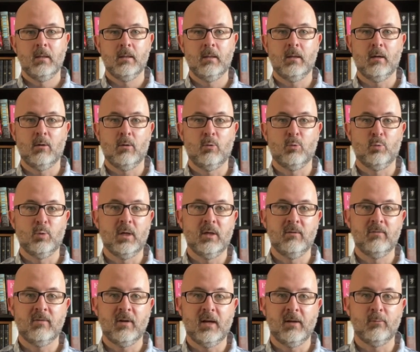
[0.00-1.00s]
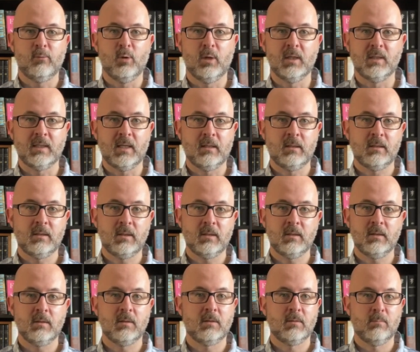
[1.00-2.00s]
Then I'll read 5 Greek
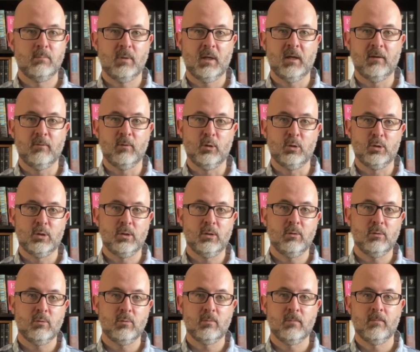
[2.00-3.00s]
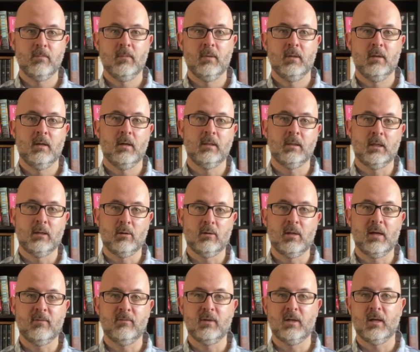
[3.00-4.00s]
sentences, behavior 2. And then I'll
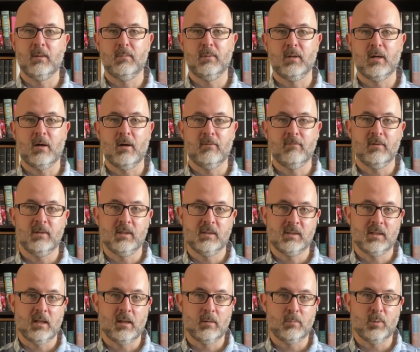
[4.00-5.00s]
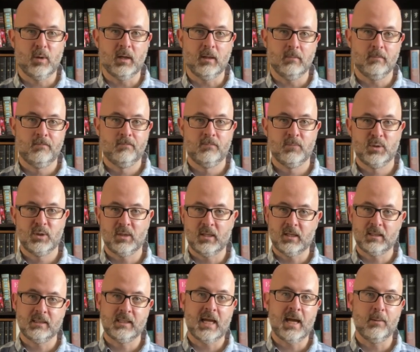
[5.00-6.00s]
have a cup of coffee to celebrate. So
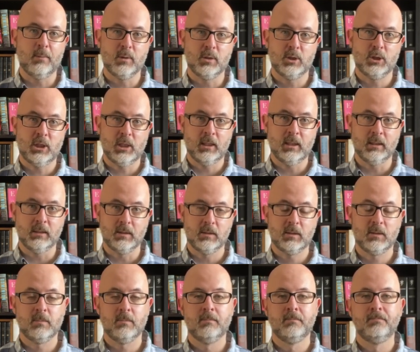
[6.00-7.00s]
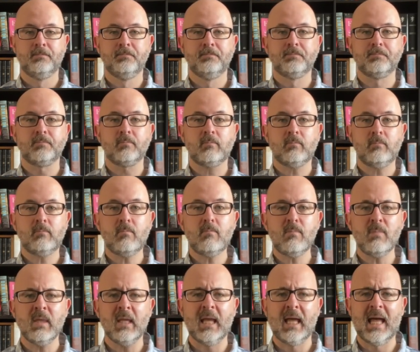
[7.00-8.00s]
that's habit chains.
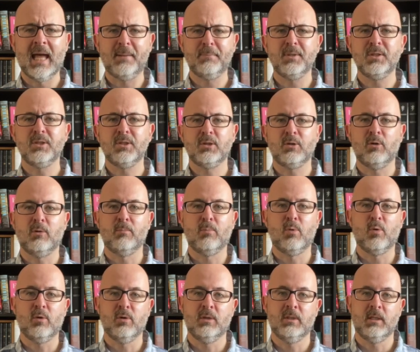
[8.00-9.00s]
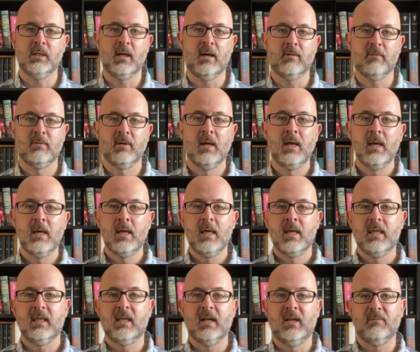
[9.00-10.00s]
Habits are important enough
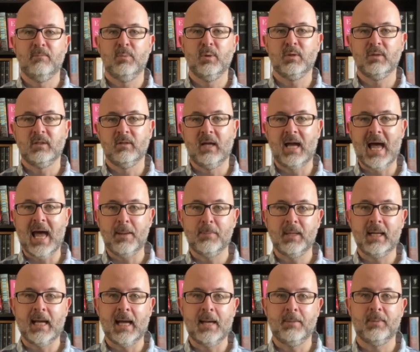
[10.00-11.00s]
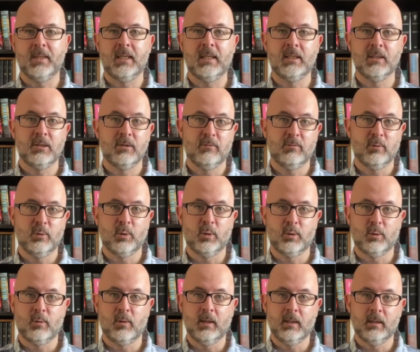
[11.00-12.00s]
that I built a habit app into
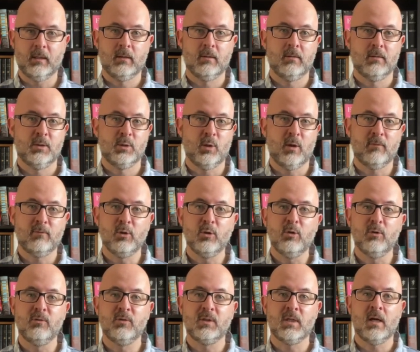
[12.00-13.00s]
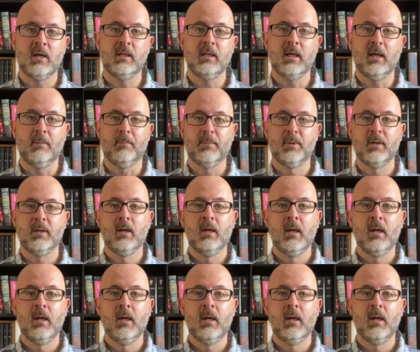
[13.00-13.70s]
FluentGreek. So after you've signed up,